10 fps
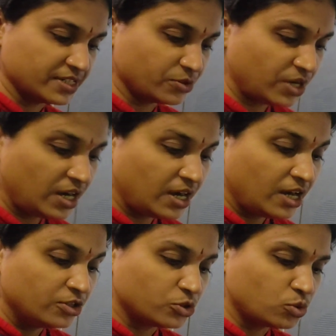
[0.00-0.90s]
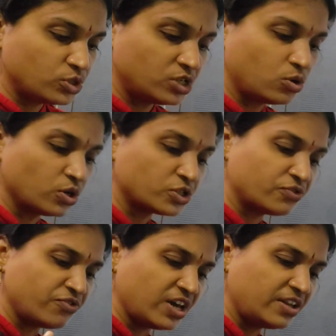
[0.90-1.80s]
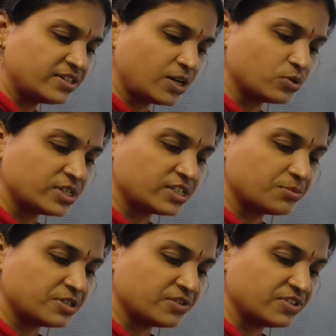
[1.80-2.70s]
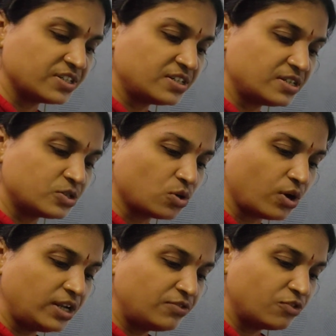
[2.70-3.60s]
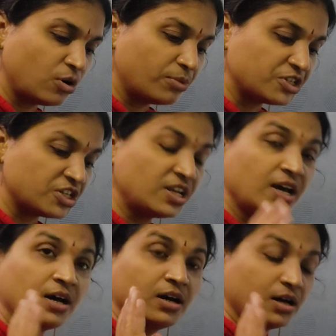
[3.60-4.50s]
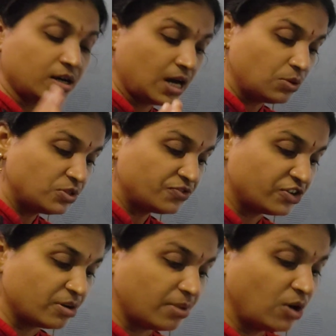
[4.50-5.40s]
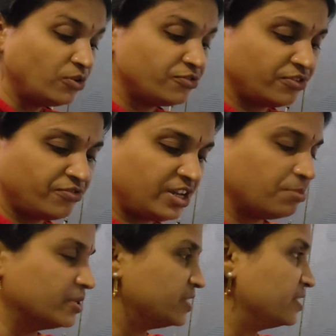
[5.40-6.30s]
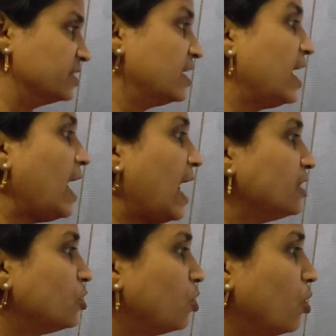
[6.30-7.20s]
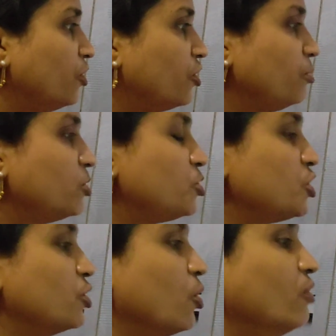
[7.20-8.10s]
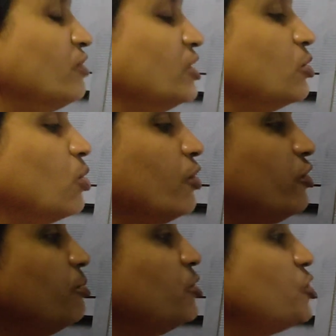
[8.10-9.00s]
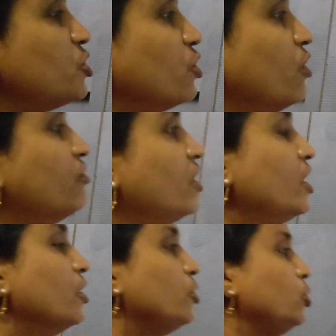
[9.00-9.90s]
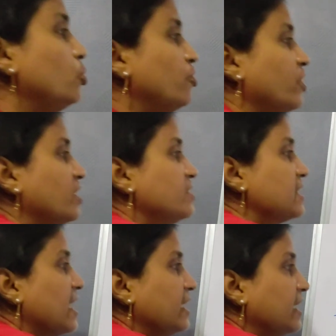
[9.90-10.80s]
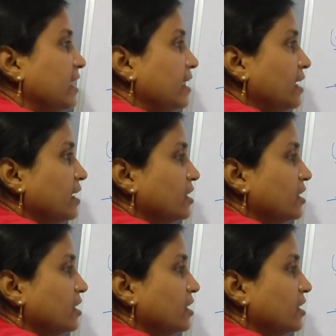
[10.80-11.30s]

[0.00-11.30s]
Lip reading: Okay, total cost of various ecosystem services, the soil formation accounts for about 50%, and the contribution of nutrient cycling,